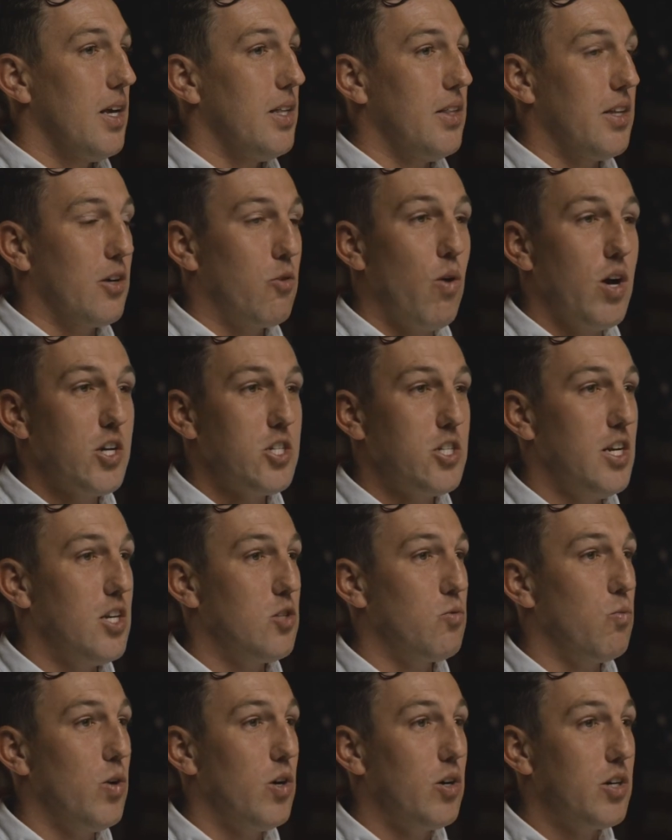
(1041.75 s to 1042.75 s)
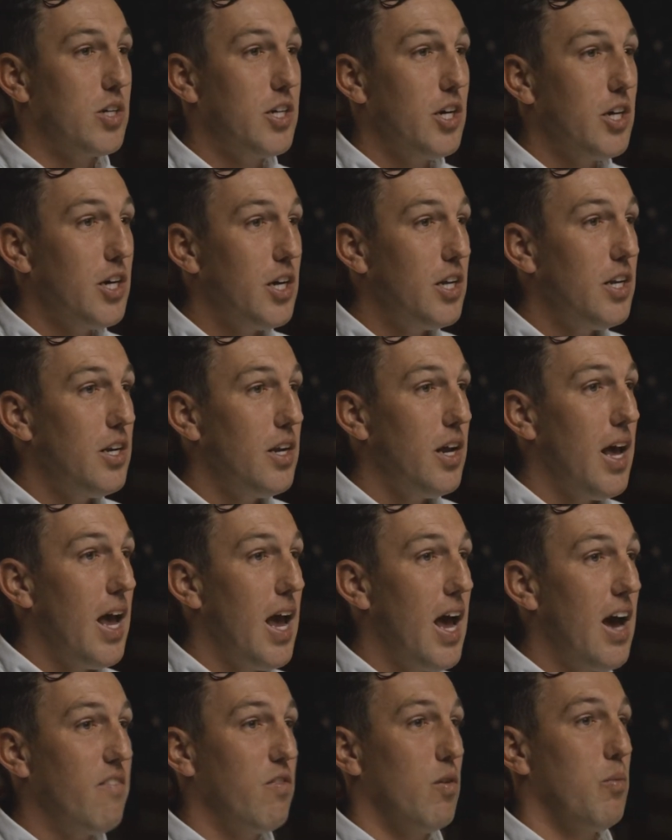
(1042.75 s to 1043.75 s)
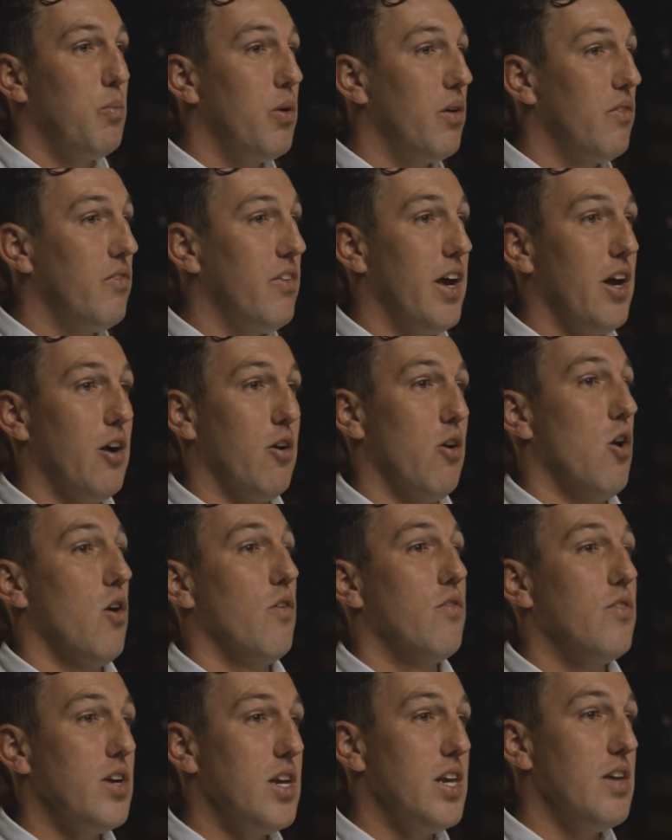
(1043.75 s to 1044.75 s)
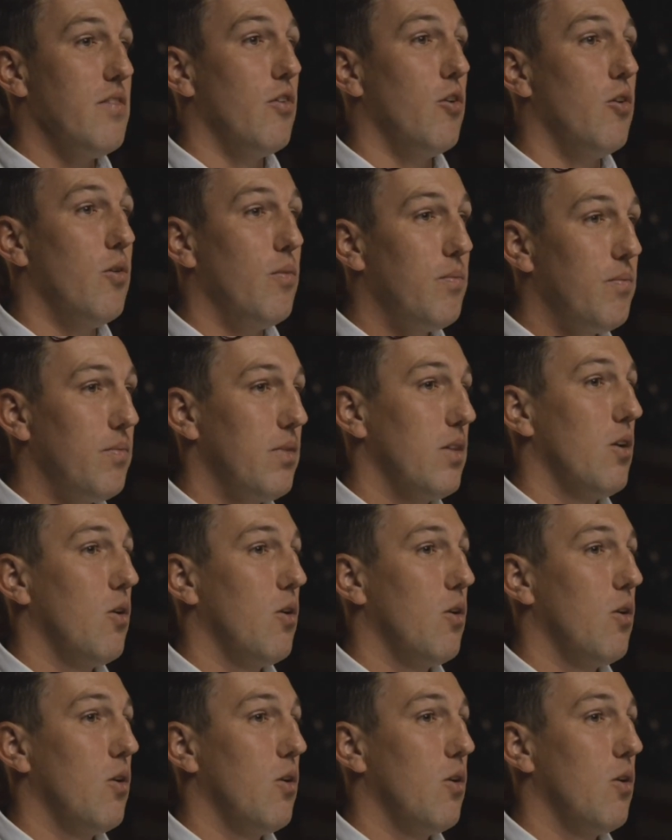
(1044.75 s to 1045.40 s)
And the question is will good ever prevail over evil?